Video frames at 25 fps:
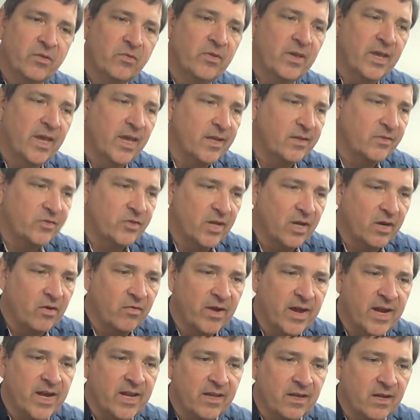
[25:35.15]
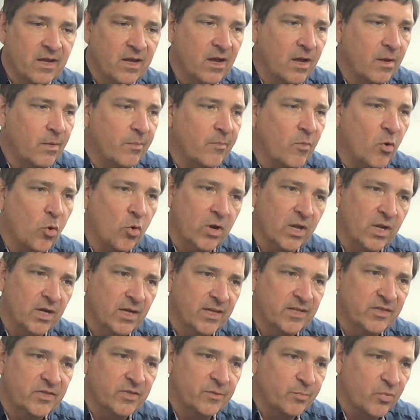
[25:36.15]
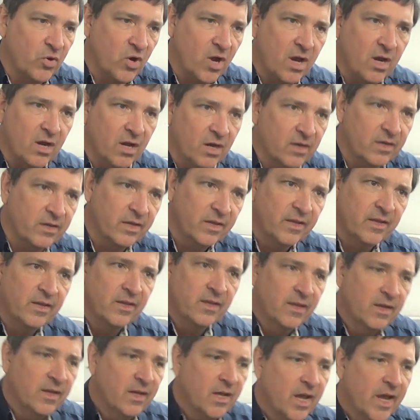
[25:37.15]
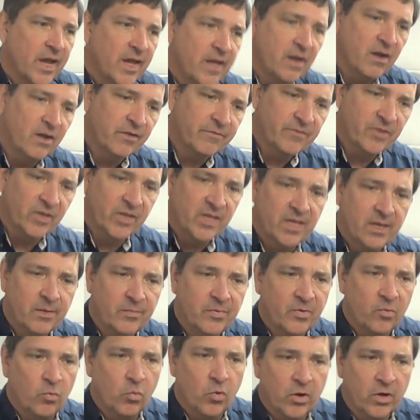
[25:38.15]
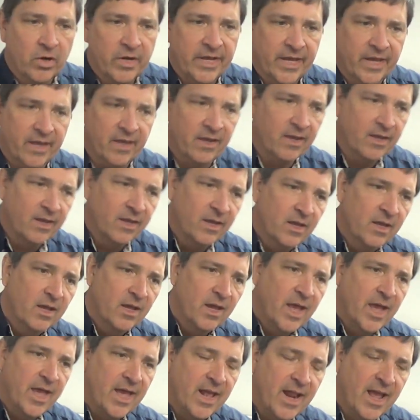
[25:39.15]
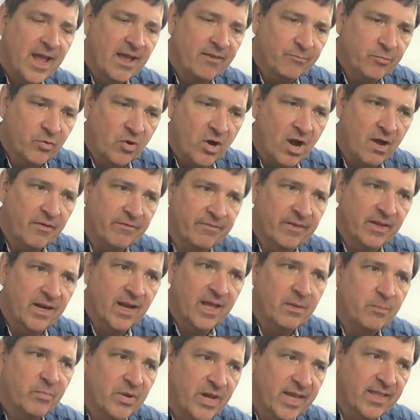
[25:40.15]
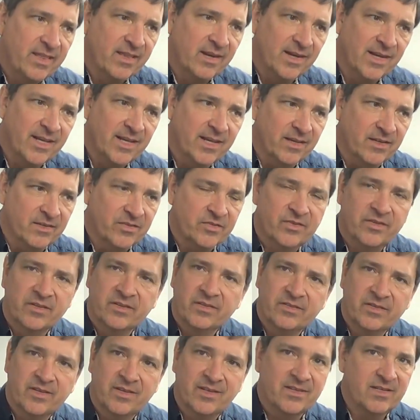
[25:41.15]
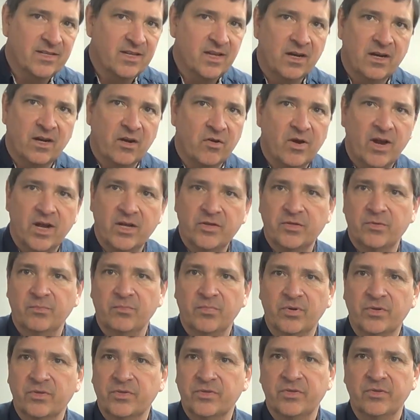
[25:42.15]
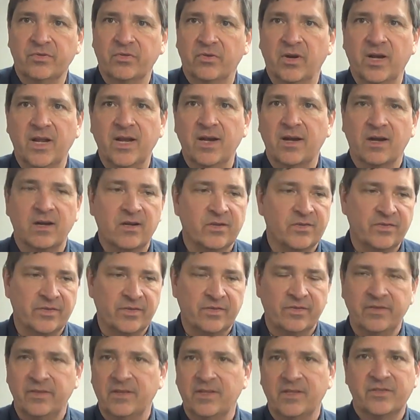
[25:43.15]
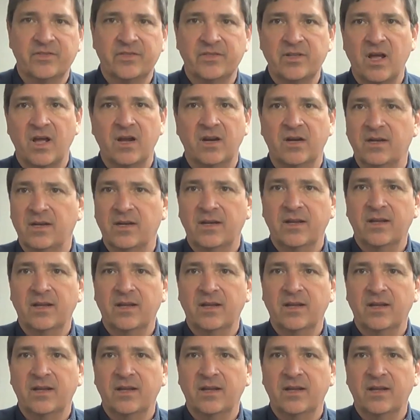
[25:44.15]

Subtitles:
You can't generate income on a leased product enough to keep it working and have profit and pay the lease. It's going to crash and burn sooner or later because it's not.